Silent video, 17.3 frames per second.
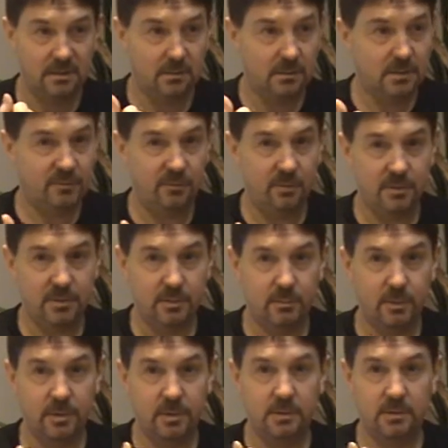As far as the
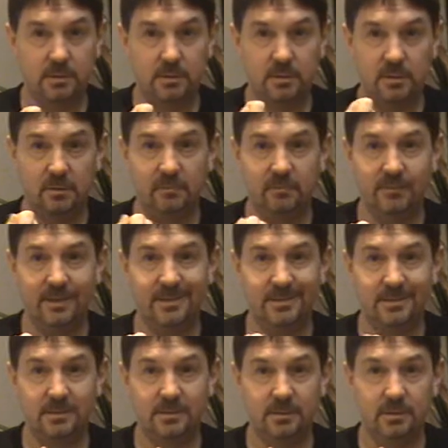body's concerned,
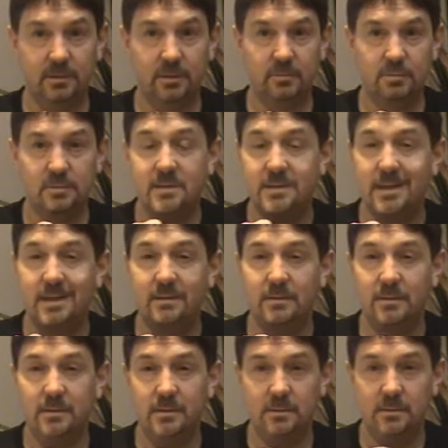fat is the gold
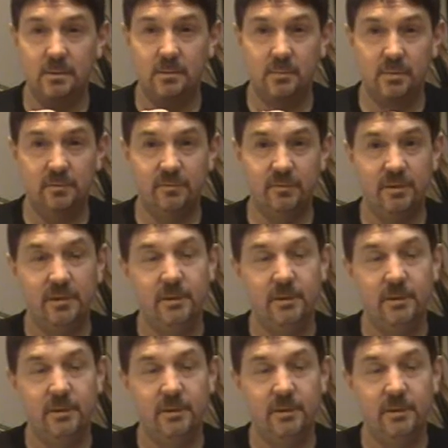standard in terms of